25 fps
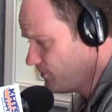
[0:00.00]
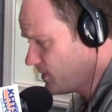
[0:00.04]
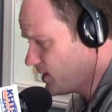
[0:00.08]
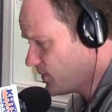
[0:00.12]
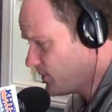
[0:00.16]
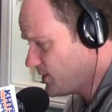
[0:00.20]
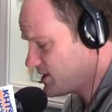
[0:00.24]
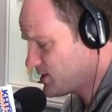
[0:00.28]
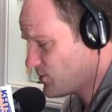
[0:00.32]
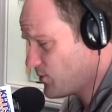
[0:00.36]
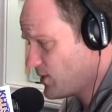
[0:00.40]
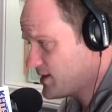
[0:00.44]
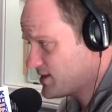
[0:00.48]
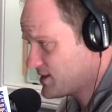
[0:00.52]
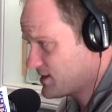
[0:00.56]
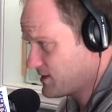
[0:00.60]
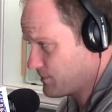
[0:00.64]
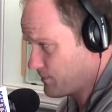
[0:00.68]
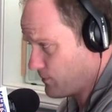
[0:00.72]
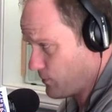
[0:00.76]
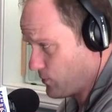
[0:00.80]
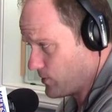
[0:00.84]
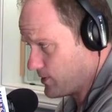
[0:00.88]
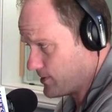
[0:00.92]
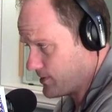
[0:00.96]
the reason why this is
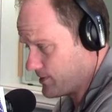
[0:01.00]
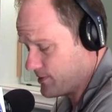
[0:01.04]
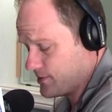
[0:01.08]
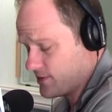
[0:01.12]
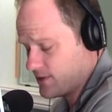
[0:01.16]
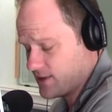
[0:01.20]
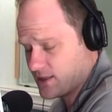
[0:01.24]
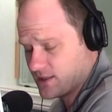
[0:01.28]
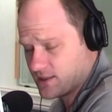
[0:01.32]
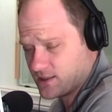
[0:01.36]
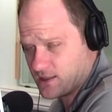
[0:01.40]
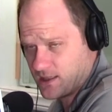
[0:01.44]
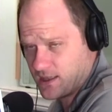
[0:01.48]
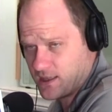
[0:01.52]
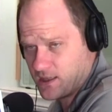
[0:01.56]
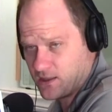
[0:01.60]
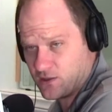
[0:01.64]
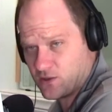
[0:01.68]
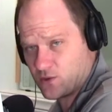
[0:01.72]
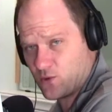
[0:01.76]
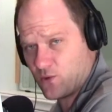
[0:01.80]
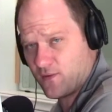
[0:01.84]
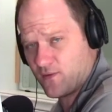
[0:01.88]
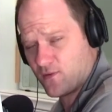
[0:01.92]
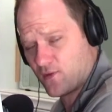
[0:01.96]
important is, and
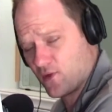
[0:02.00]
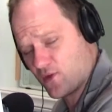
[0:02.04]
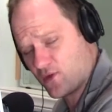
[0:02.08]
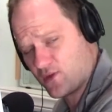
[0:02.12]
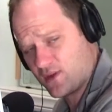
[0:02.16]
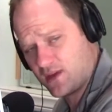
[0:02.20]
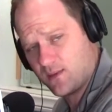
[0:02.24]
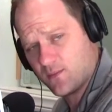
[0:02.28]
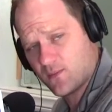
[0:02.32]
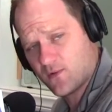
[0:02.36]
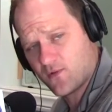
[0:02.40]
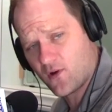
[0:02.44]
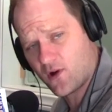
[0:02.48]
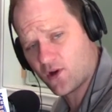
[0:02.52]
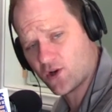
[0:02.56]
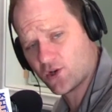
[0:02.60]
sort of in the theme of